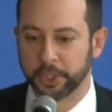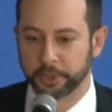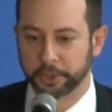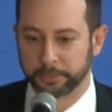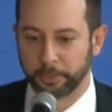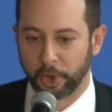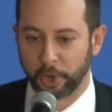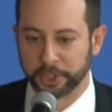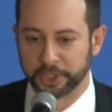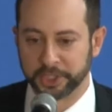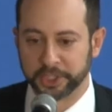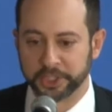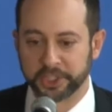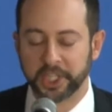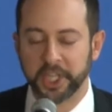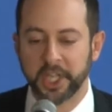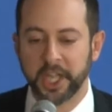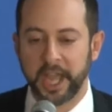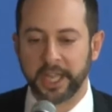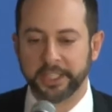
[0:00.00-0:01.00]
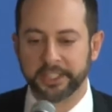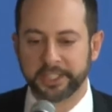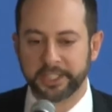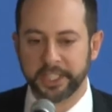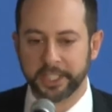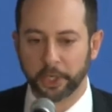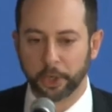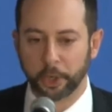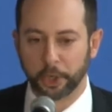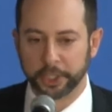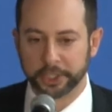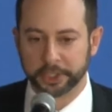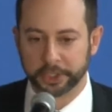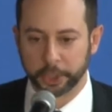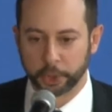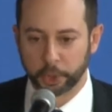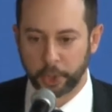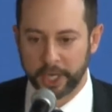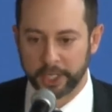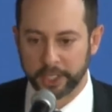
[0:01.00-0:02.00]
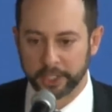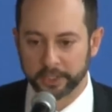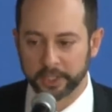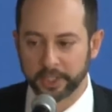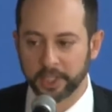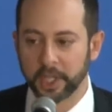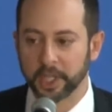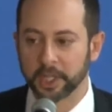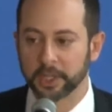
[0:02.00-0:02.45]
those margins and seeing earnings degraded.